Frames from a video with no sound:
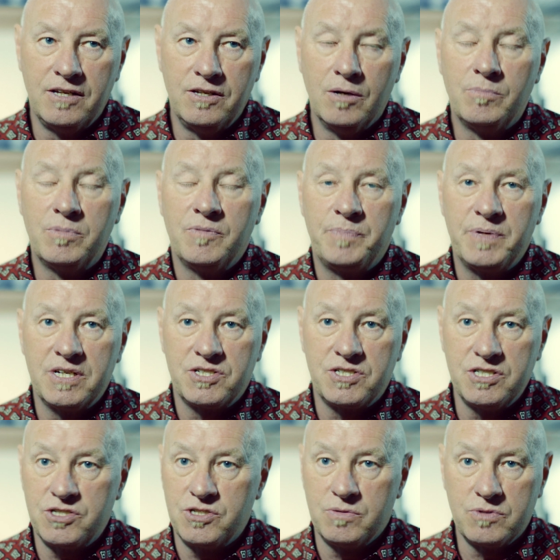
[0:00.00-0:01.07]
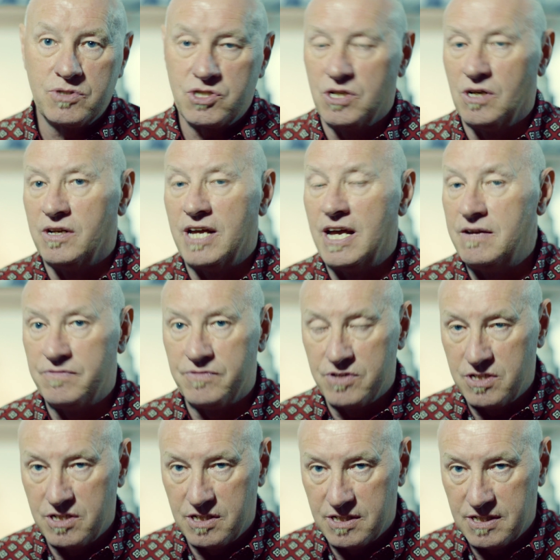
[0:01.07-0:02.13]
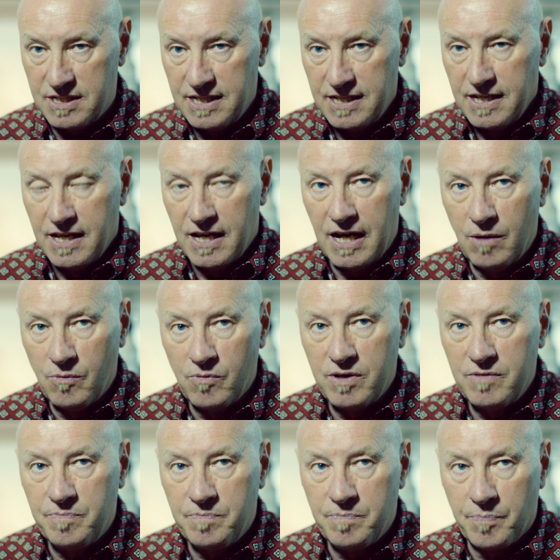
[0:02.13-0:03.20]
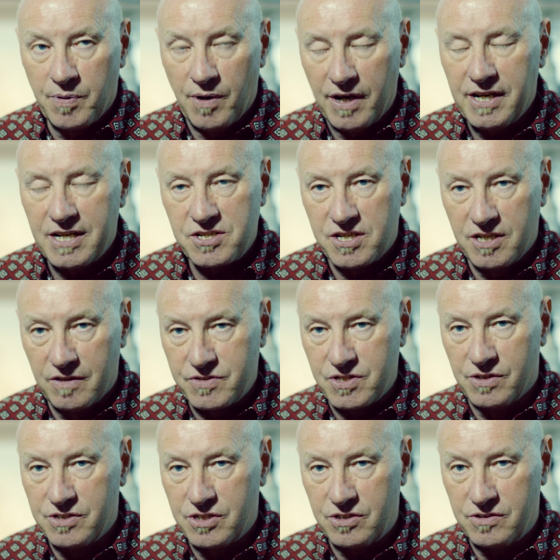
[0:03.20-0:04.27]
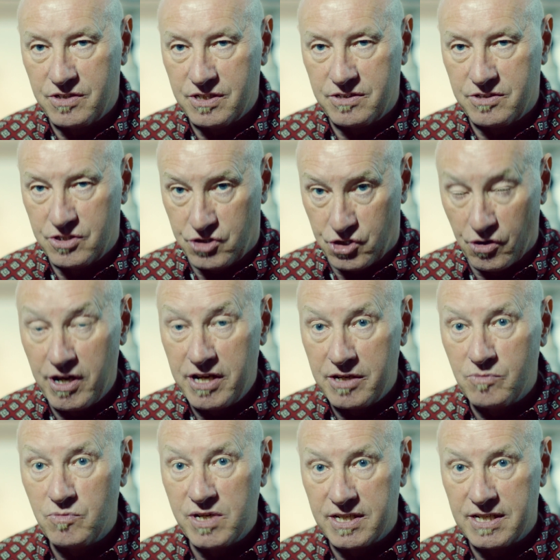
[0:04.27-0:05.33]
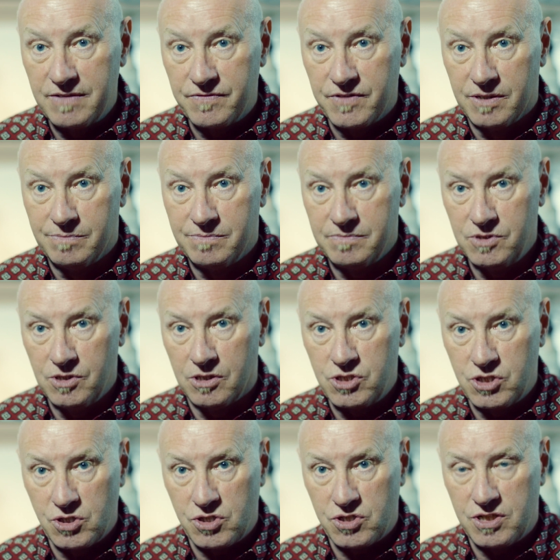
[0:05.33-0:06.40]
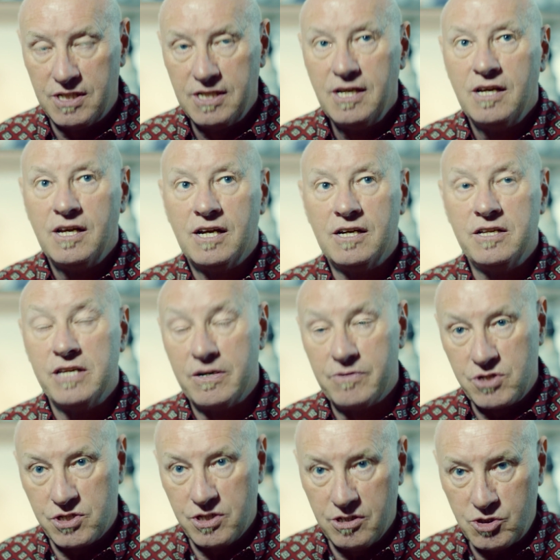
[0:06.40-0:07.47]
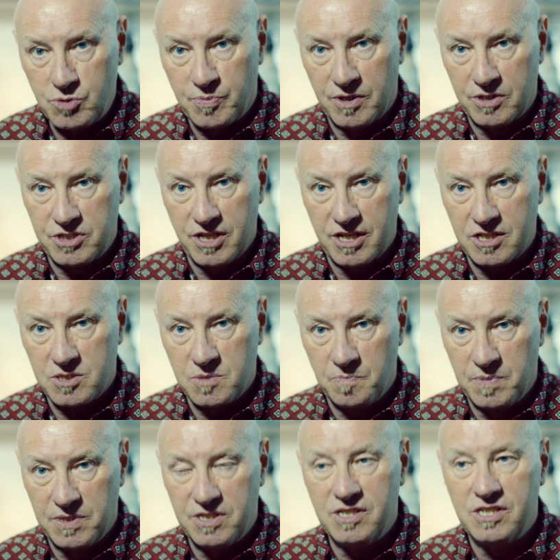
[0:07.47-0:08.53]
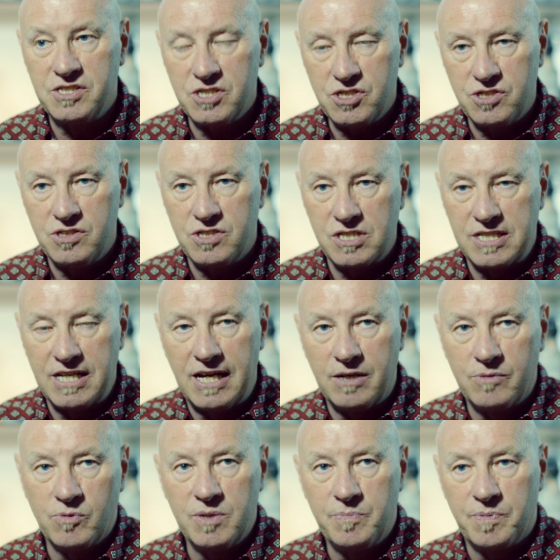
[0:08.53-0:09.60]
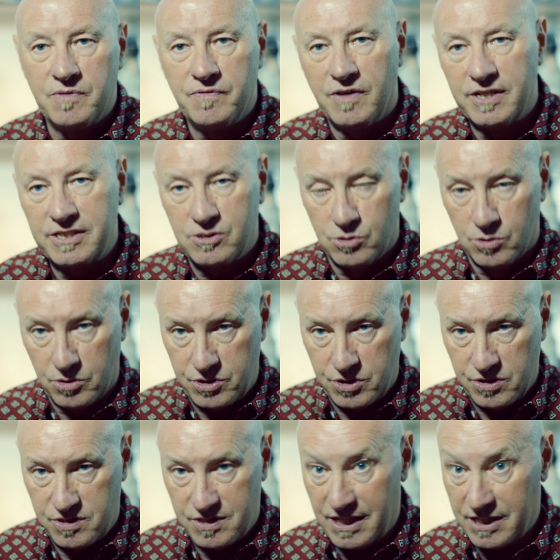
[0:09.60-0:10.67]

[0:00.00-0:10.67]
A number of PhD students start every year, and we pride ourselves on the training we give them, not just in their research projects, but in addition to that, we provide courses